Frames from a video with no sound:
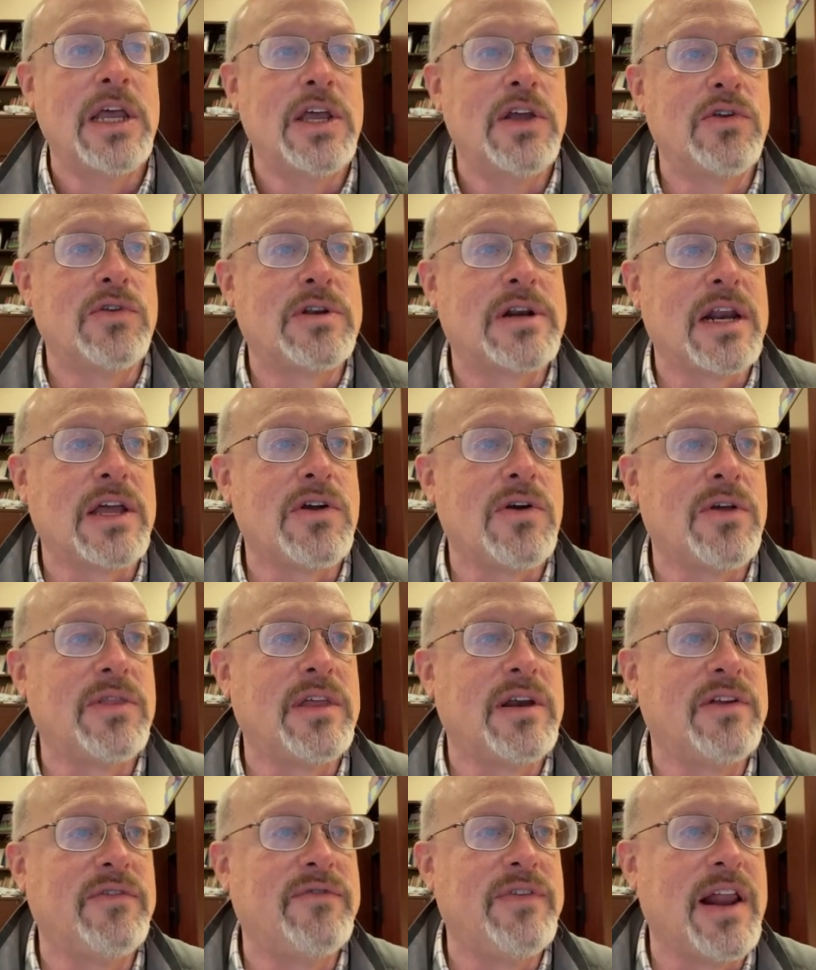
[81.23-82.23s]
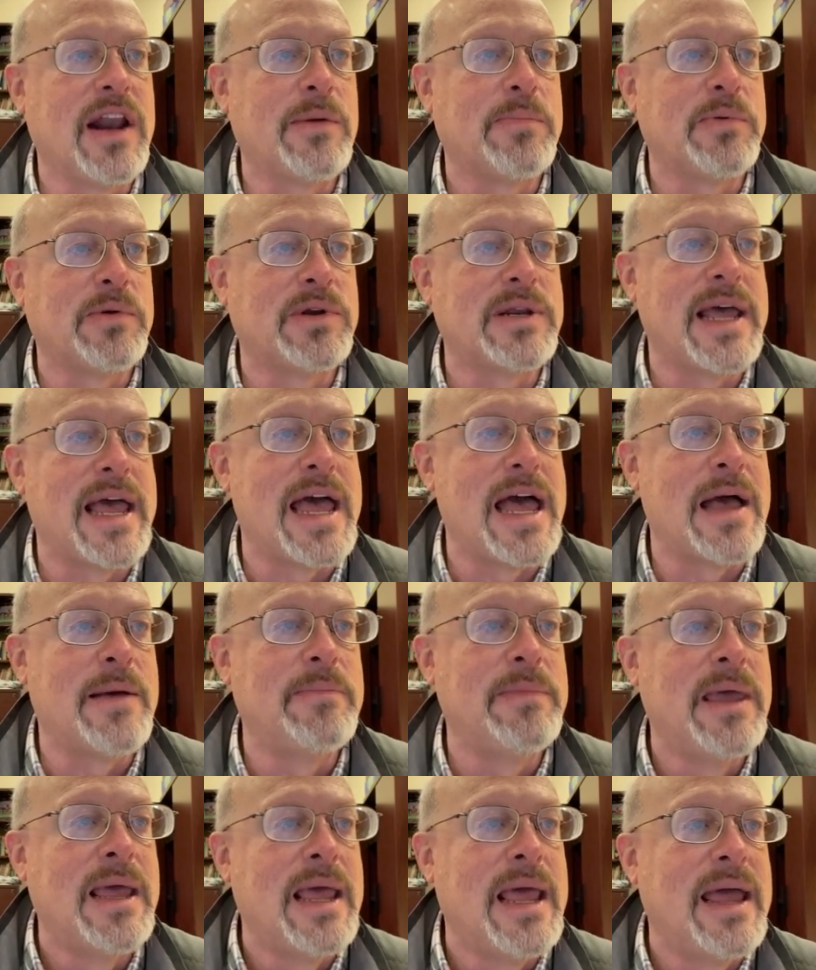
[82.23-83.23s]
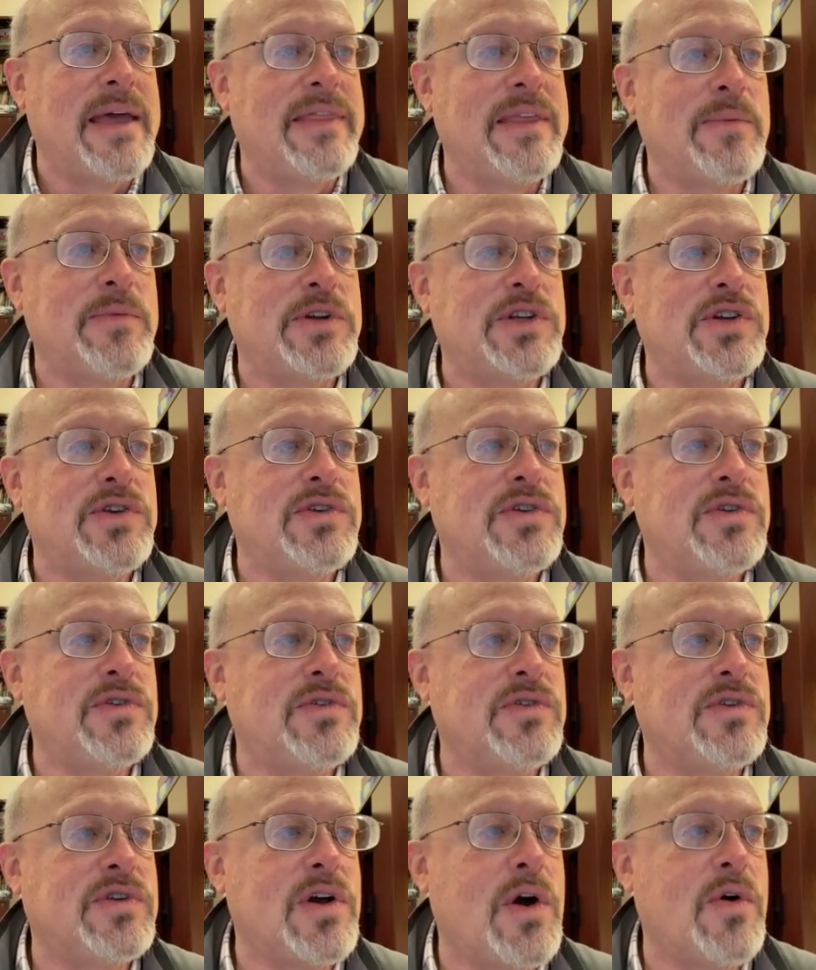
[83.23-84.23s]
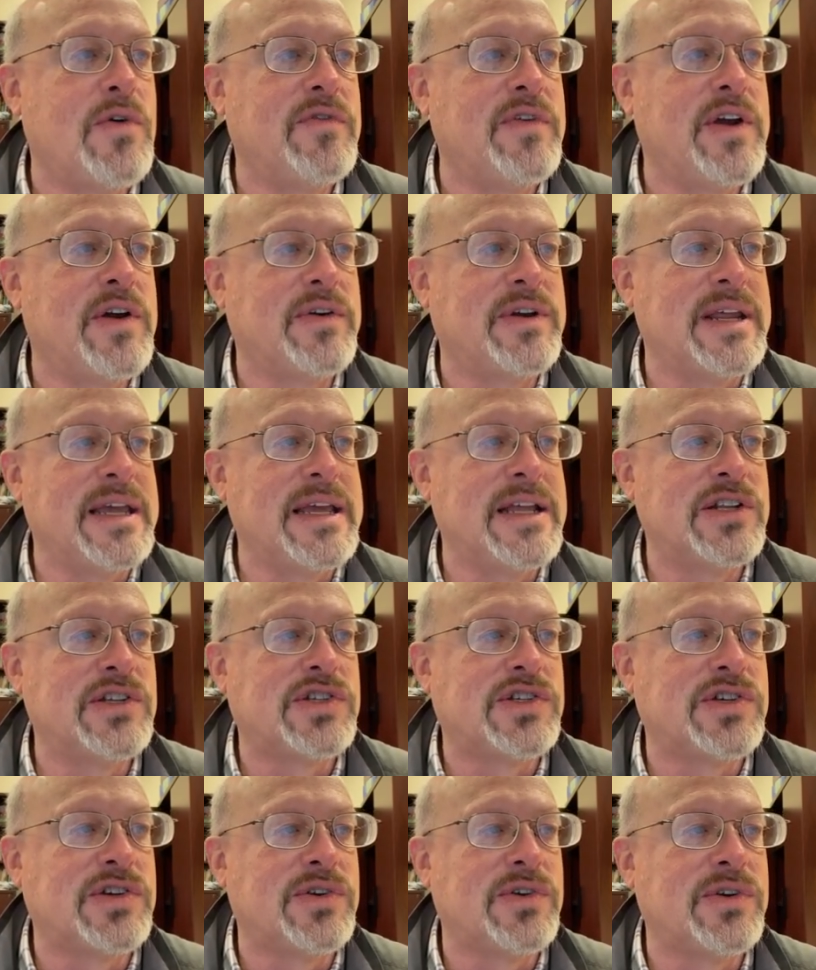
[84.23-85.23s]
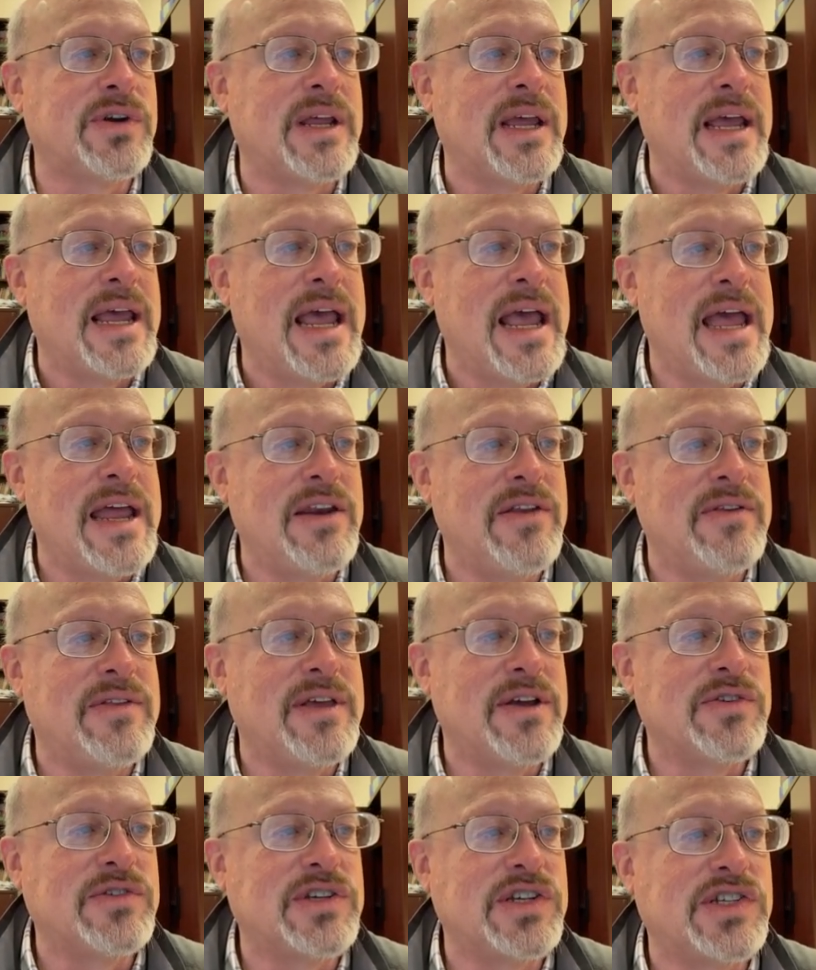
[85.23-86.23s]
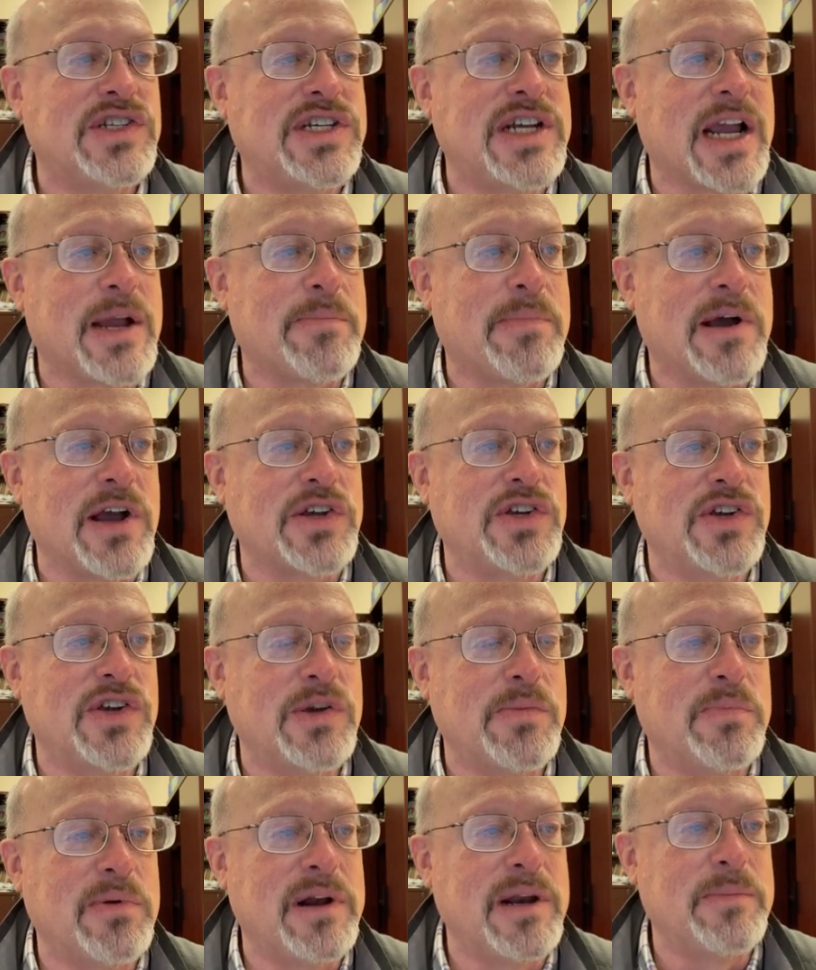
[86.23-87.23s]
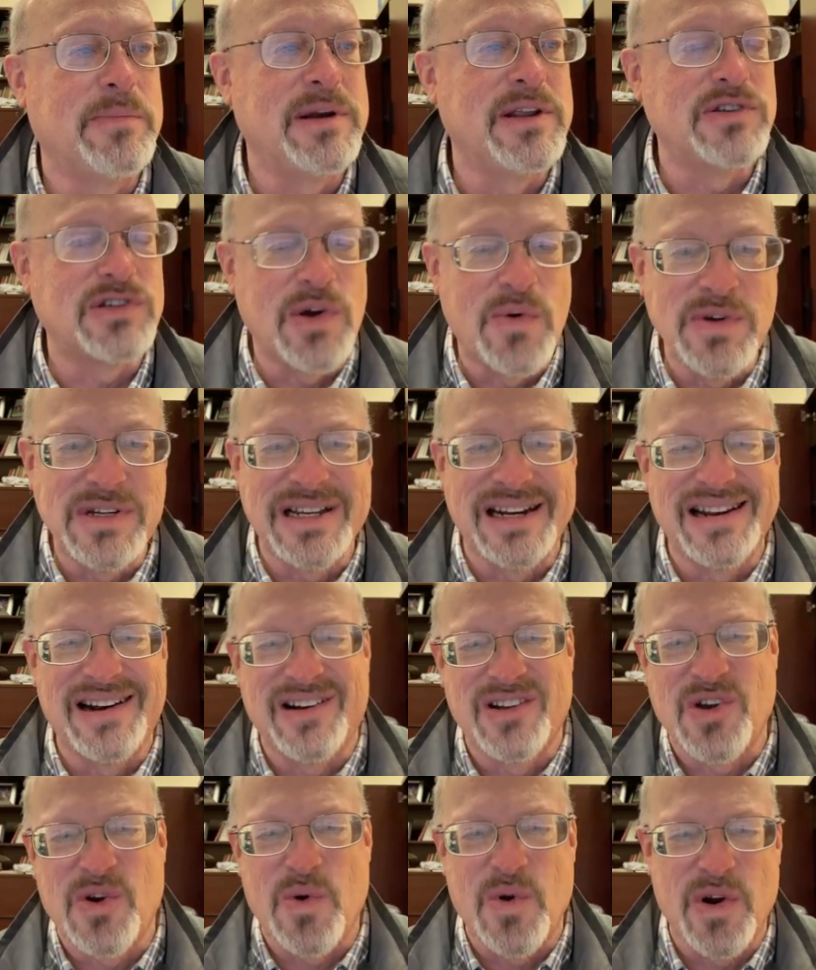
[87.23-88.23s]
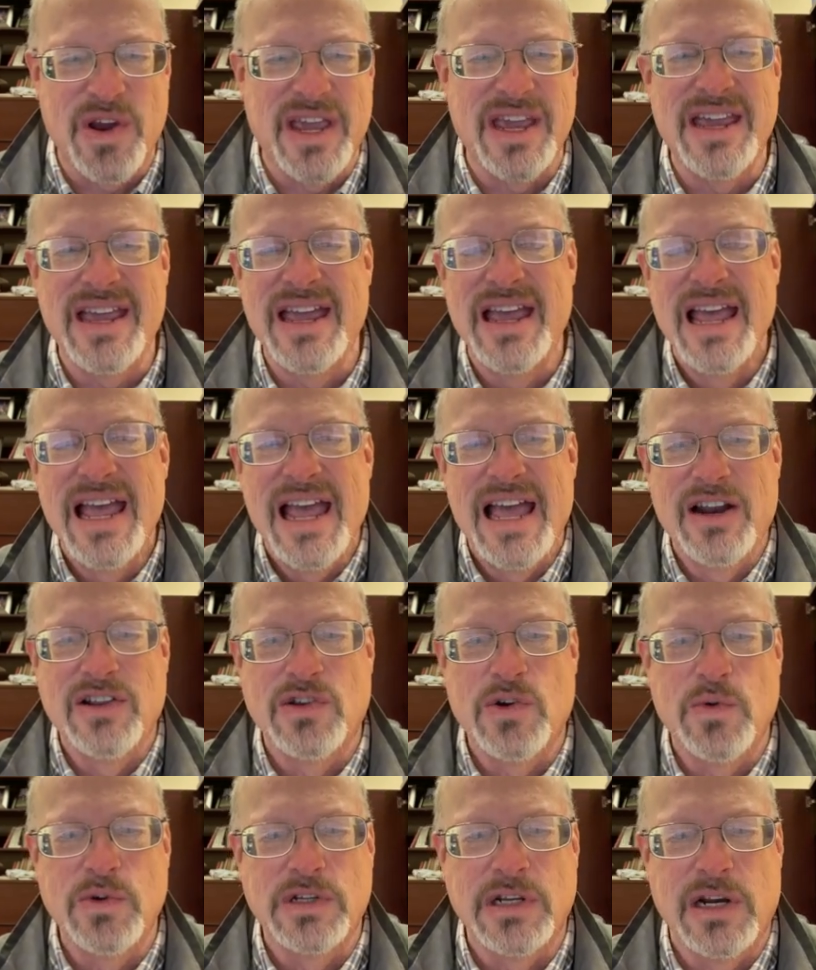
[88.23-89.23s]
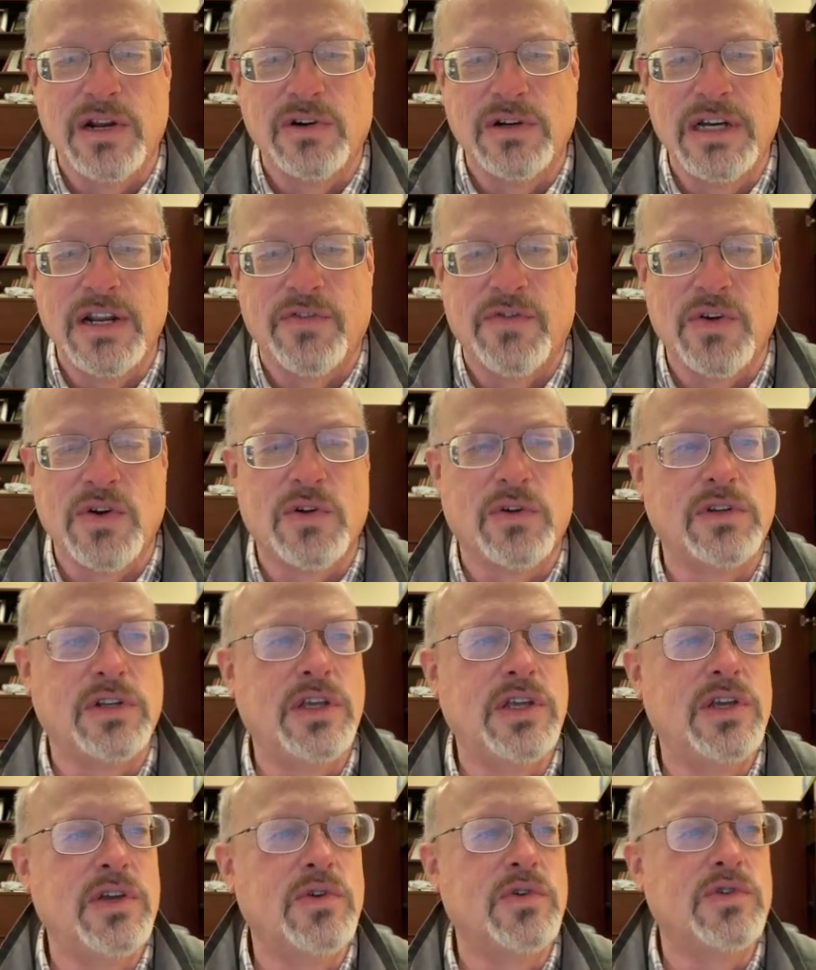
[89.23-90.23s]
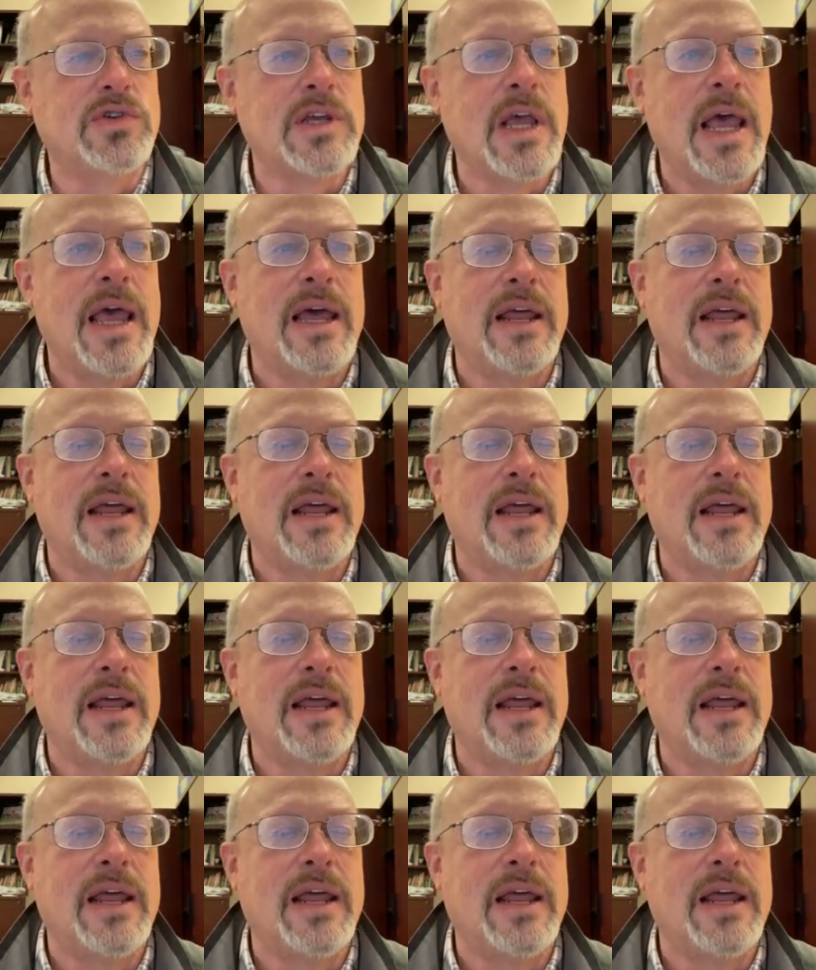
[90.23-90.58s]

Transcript: You'd click on the Developer tab, and then what you do, you'd go over here to Insert, and there's this checkbox you can put in. But it's always a little quirky, and it's always a little difficult to use.